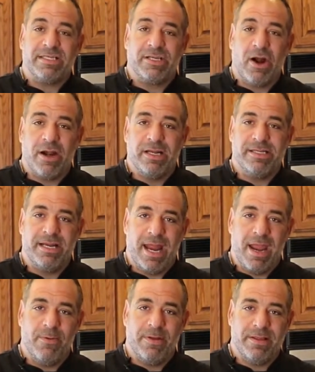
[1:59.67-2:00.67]
started
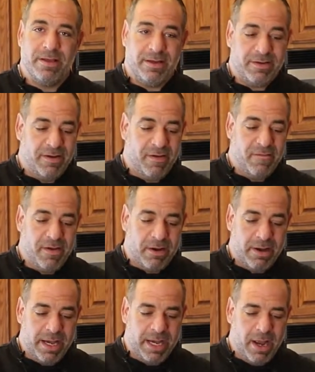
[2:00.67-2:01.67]
today with a
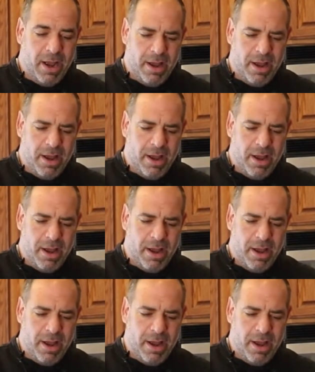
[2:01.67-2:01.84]
very